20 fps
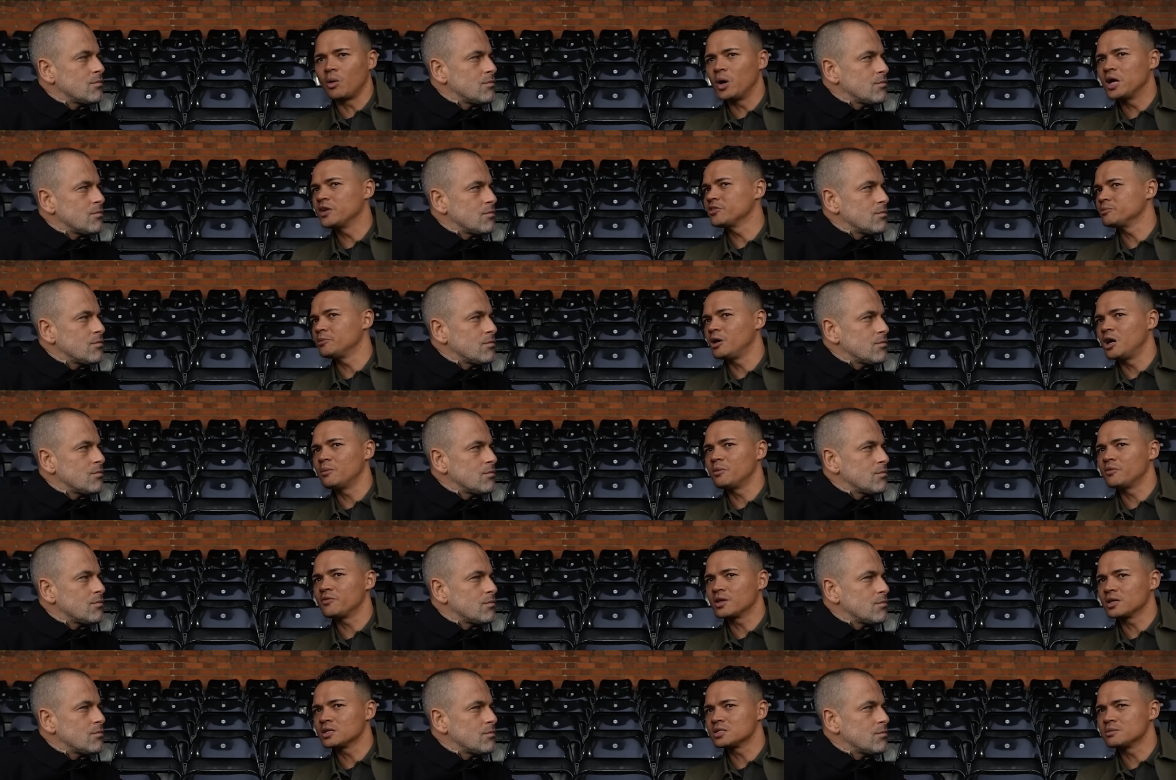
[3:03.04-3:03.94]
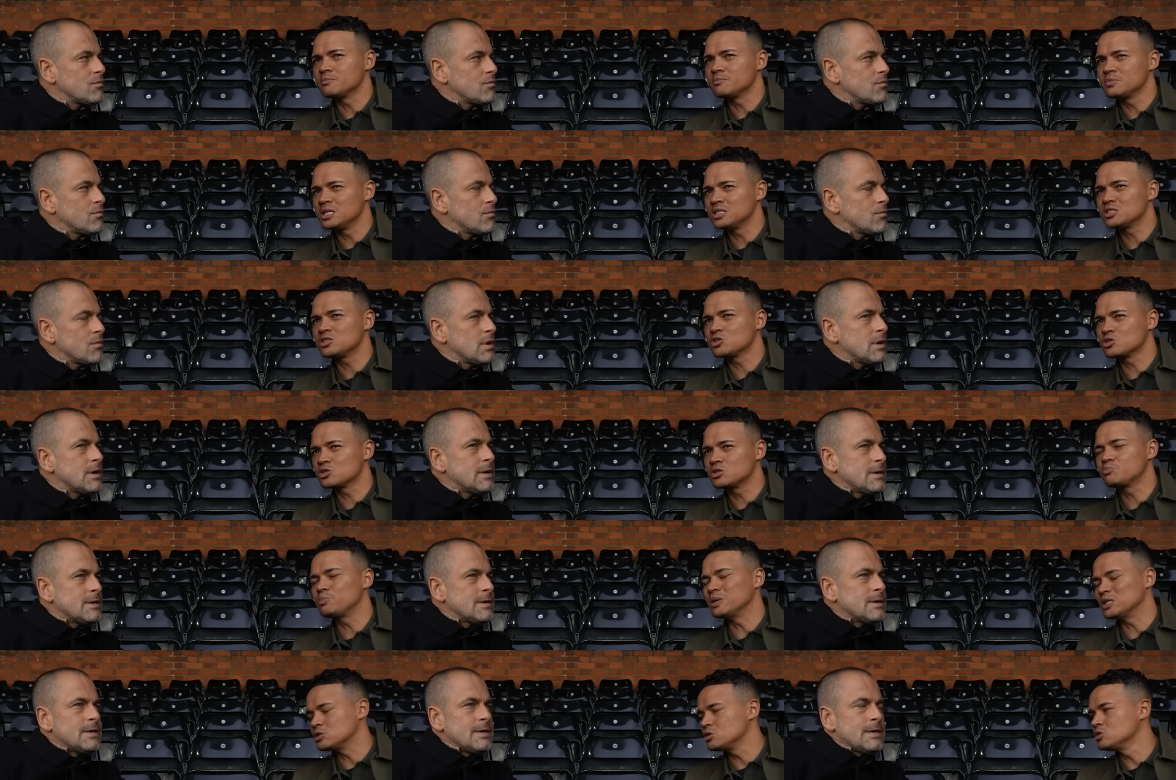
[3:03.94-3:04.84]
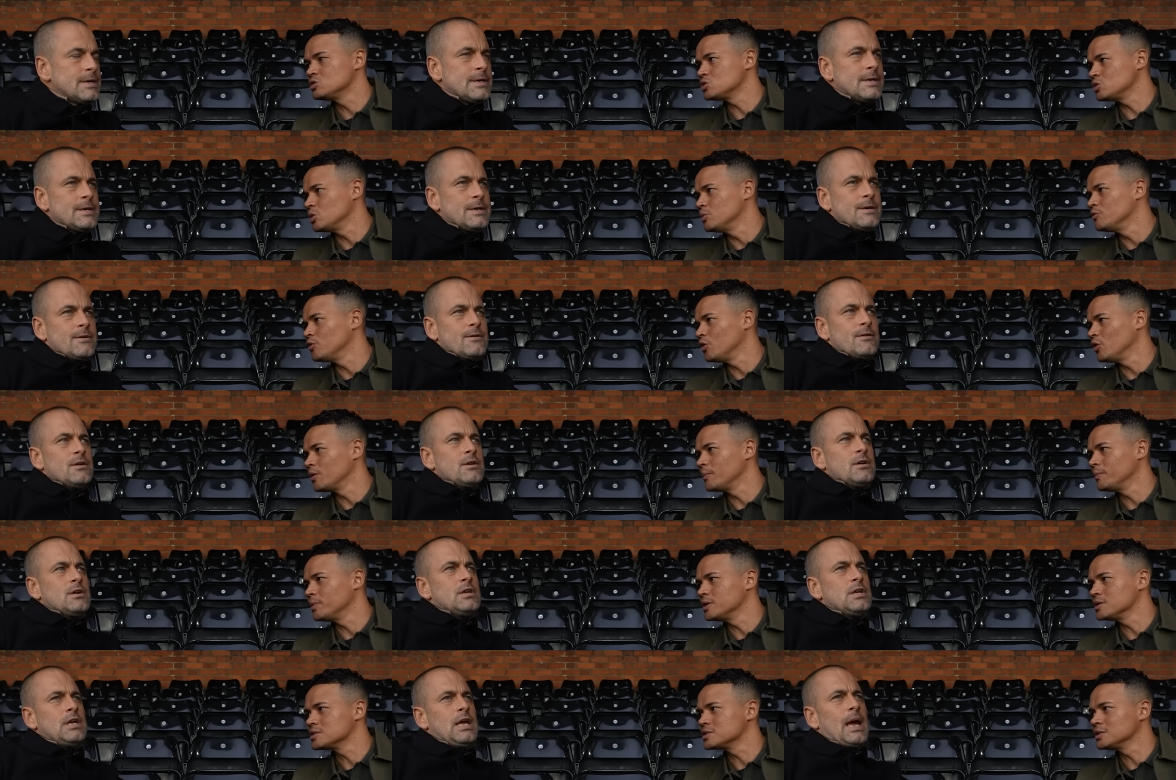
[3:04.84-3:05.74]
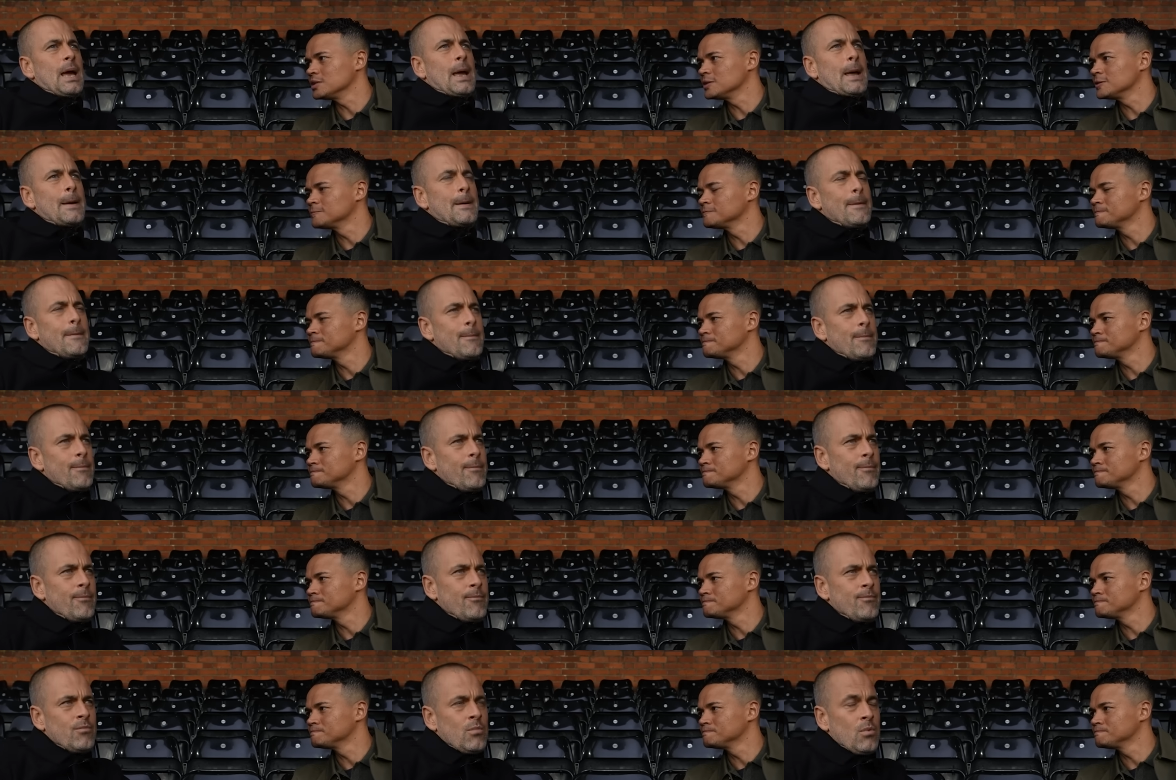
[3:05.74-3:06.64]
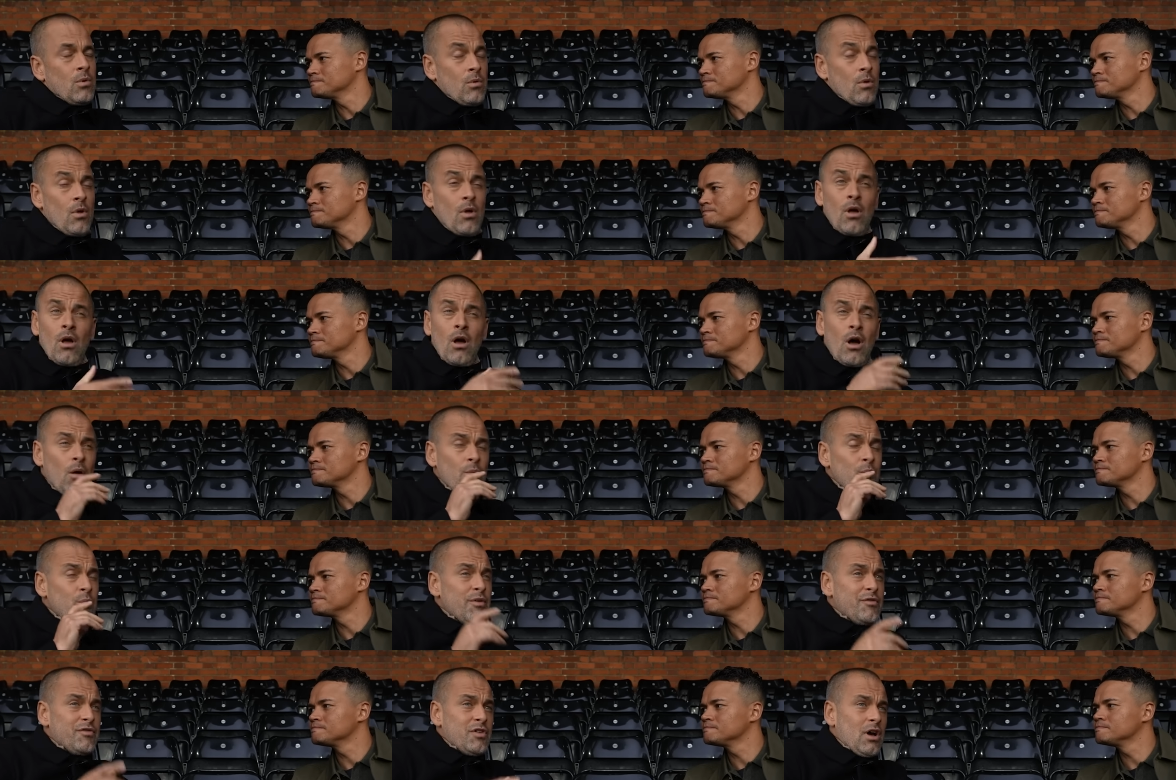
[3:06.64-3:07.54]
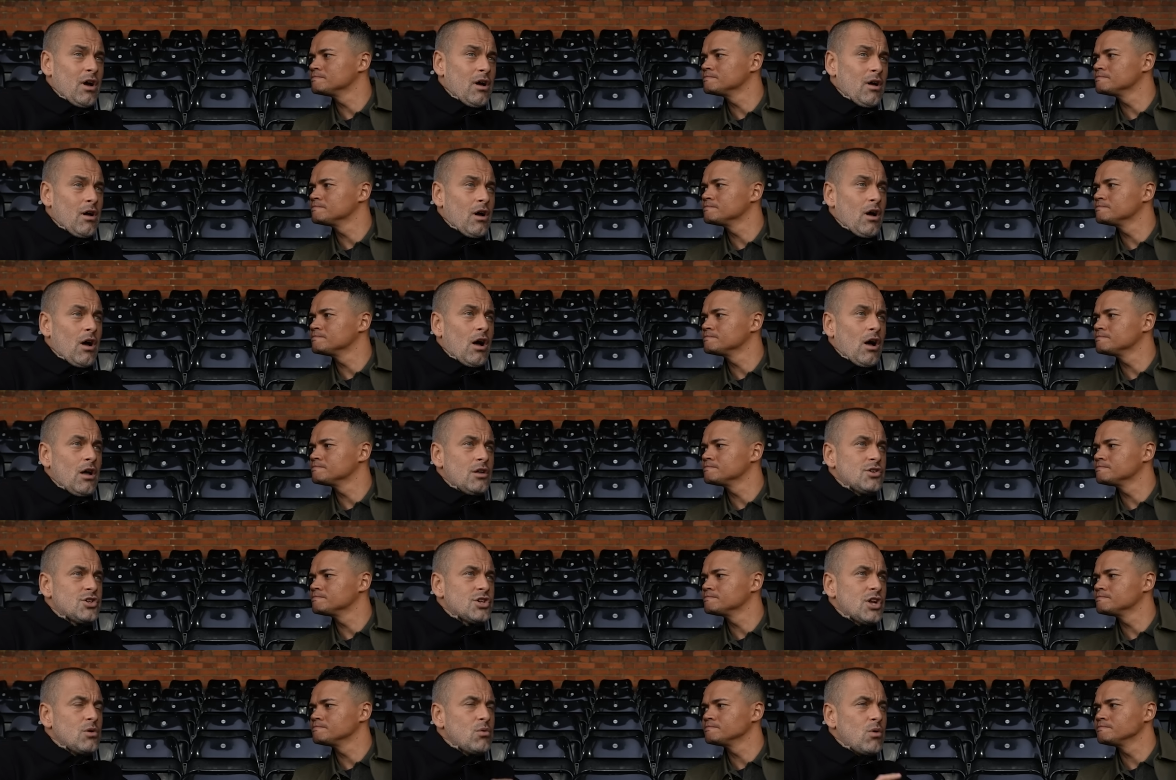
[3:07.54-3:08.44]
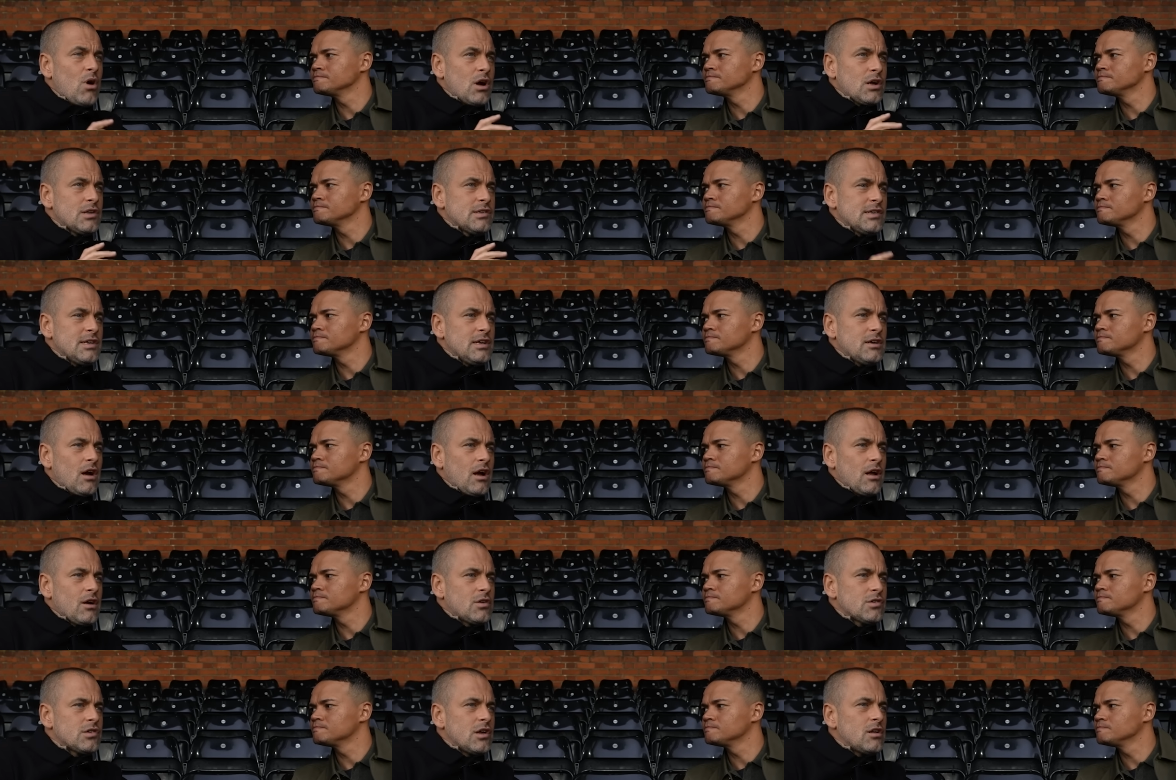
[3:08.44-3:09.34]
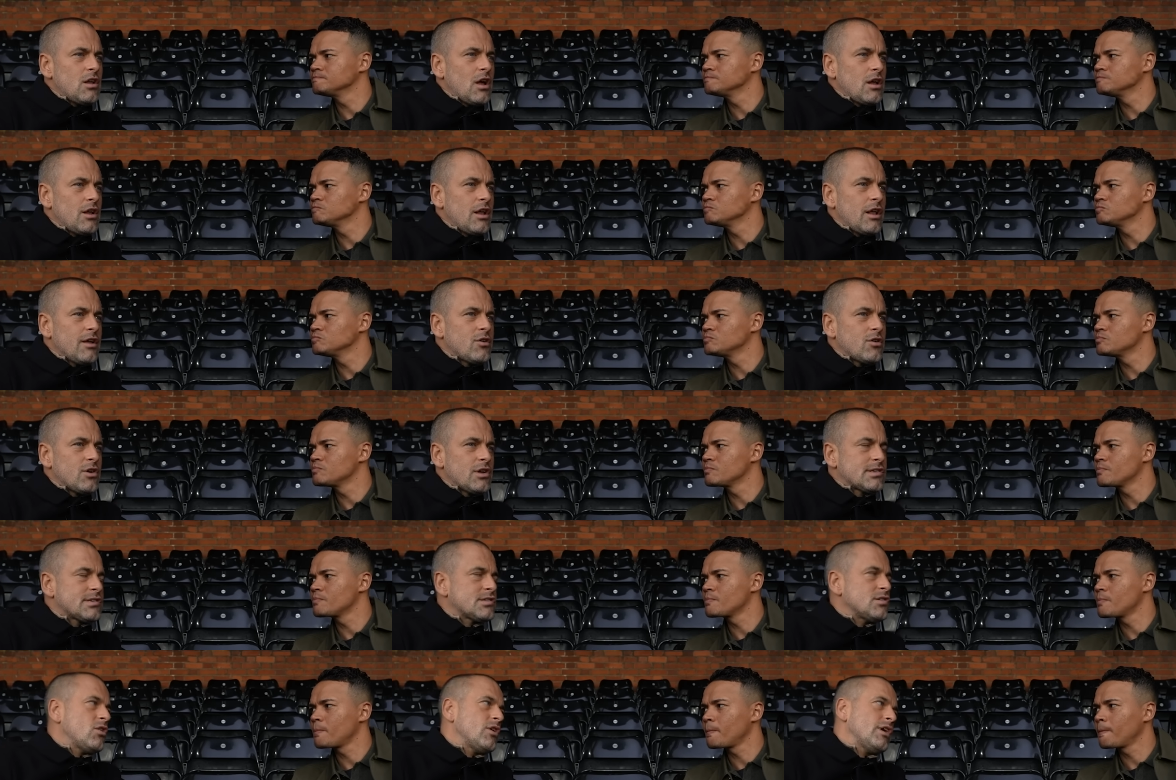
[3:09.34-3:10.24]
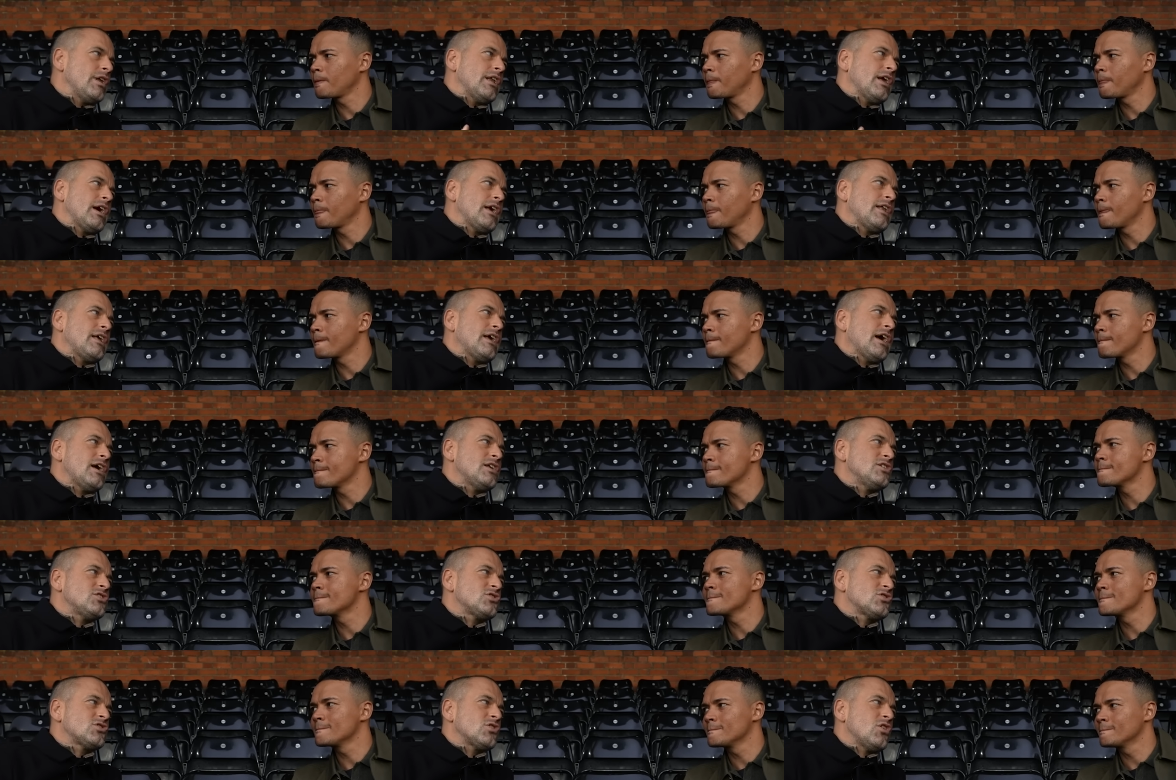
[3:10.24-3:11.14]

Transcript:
Speaker 1: away from home, I think it's just a bit too soon for them
Speaker 2: personally. Yeah, I'm with you. And you know what I can see going? Because like, they got the song, didn't they? The Ange